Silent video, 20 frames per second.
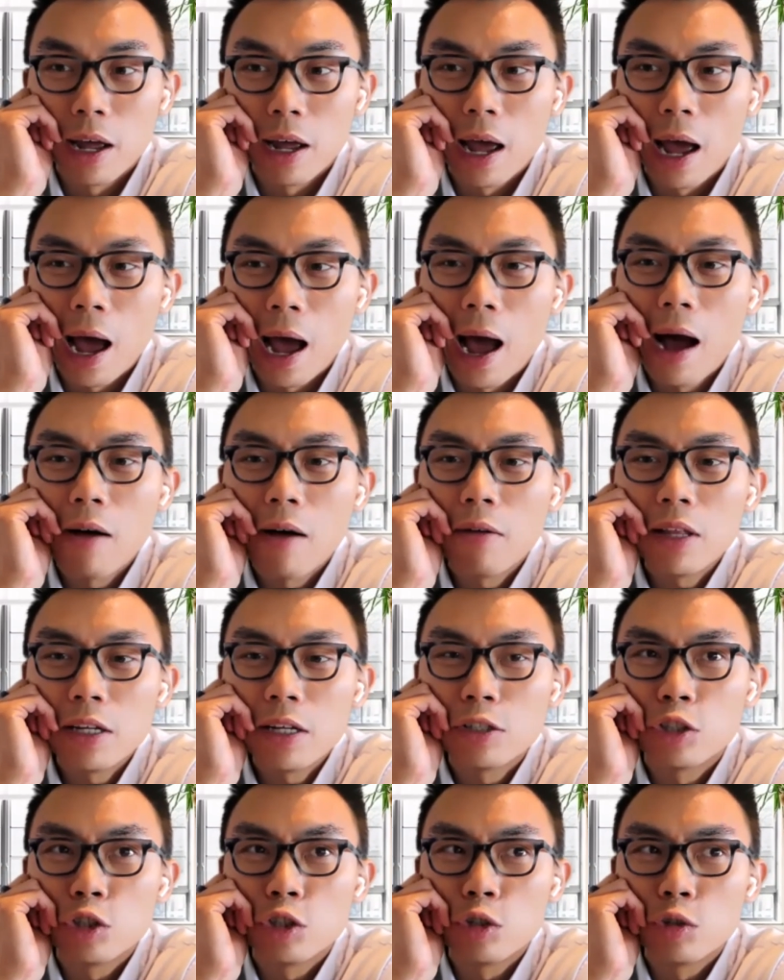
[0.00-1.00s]
How
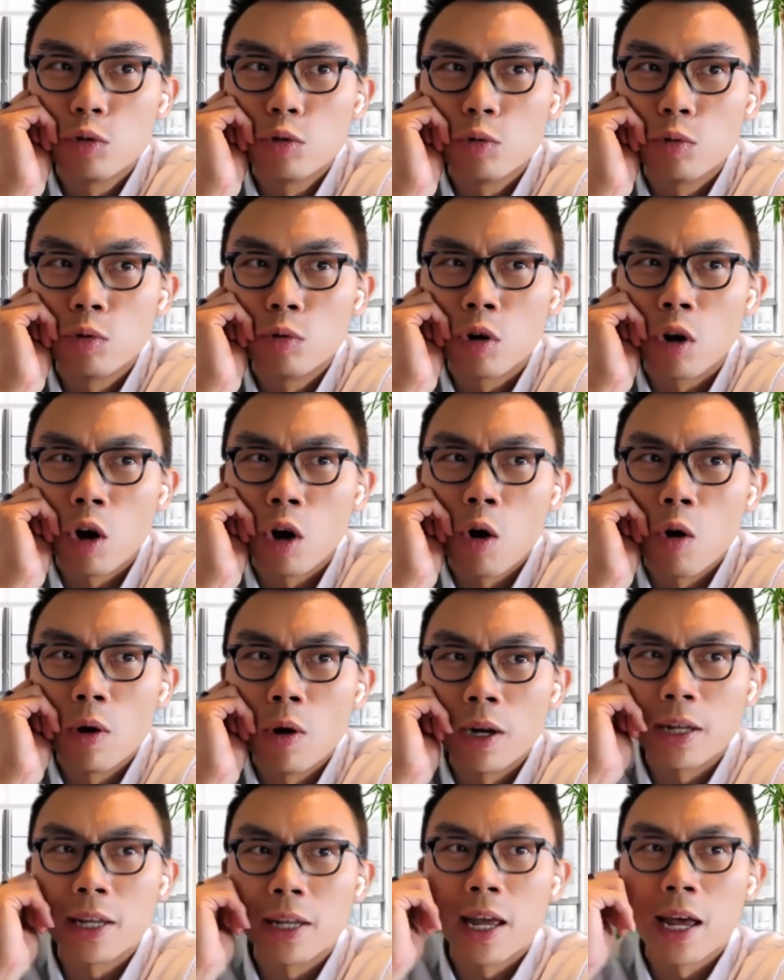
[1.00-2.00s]
did you go
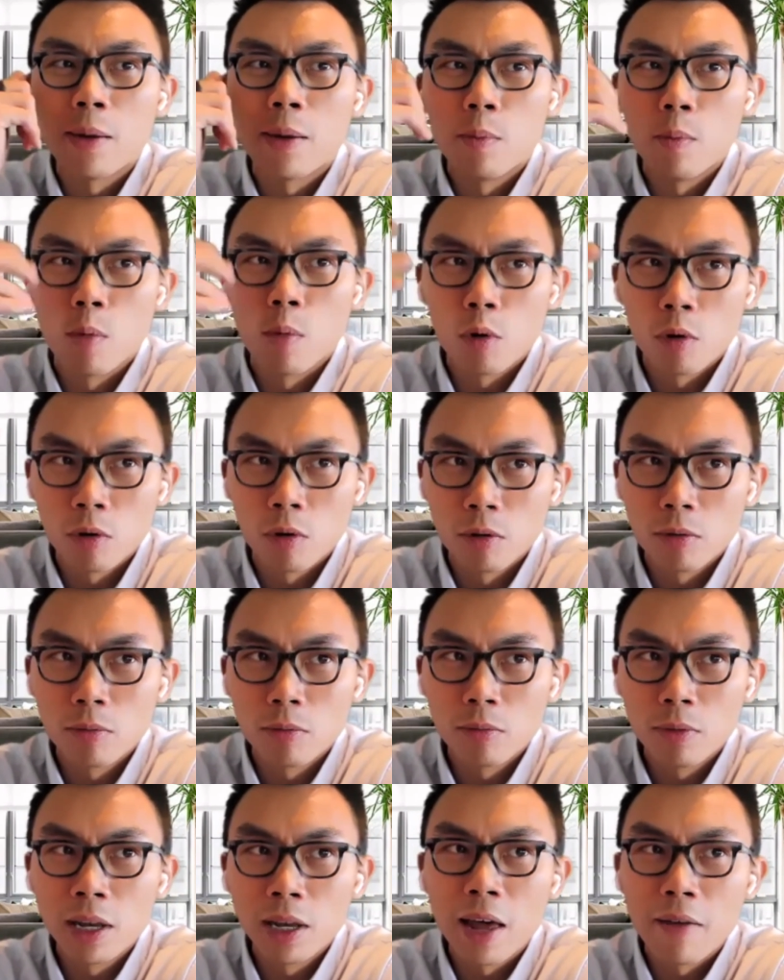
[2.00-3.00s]
and get more
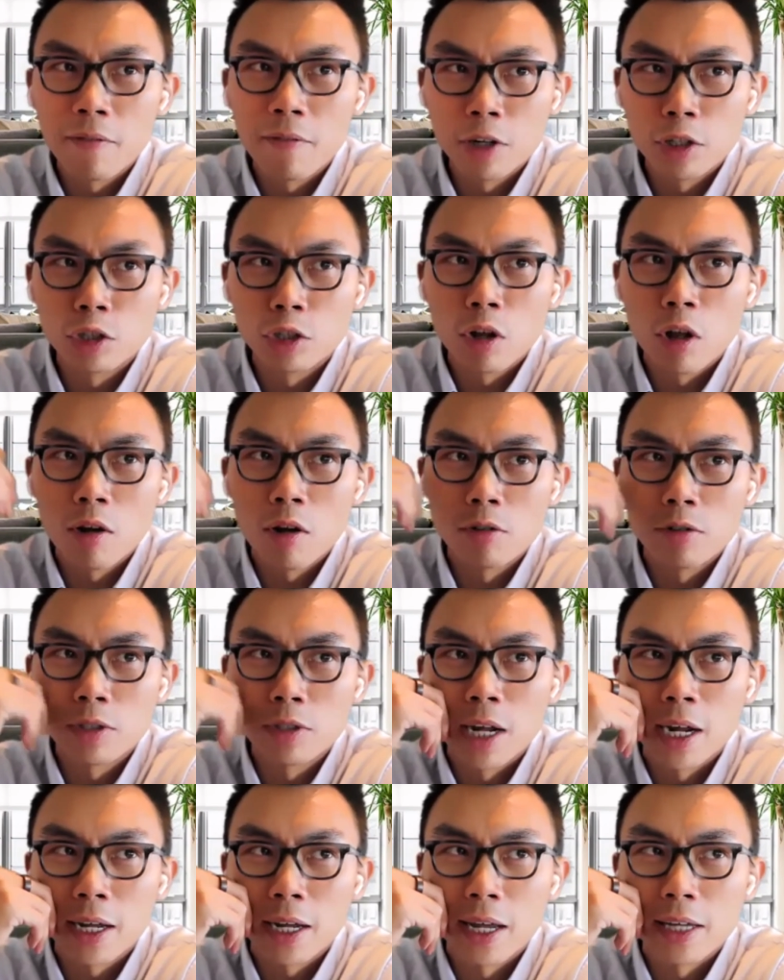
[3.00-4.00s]
leverage dollars in
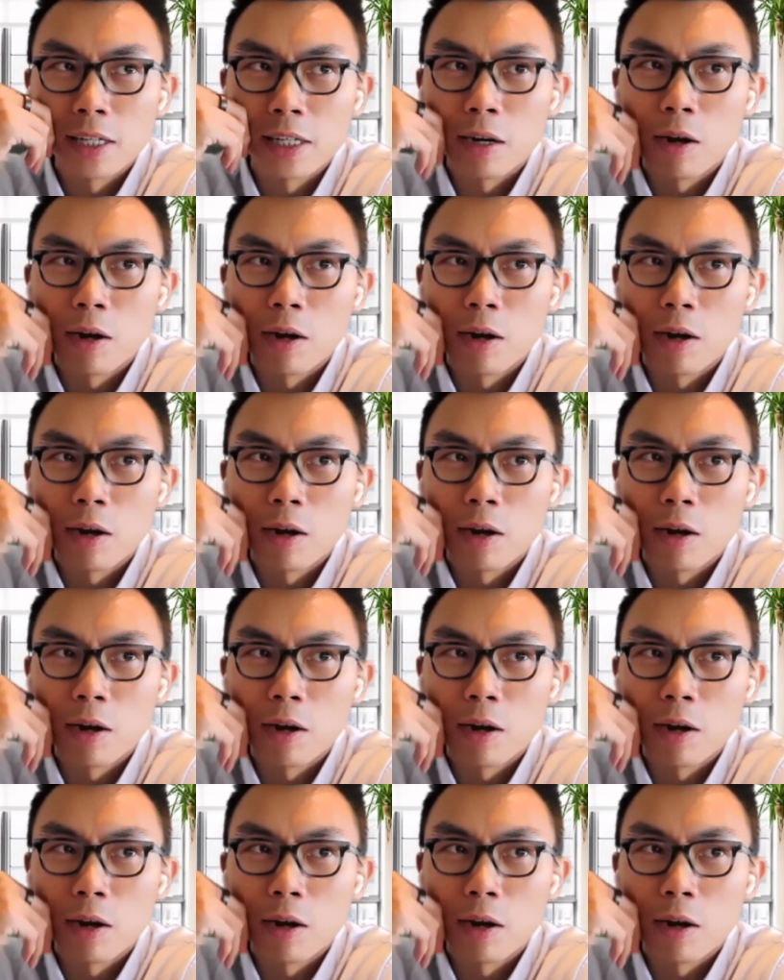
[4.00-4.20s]
that case?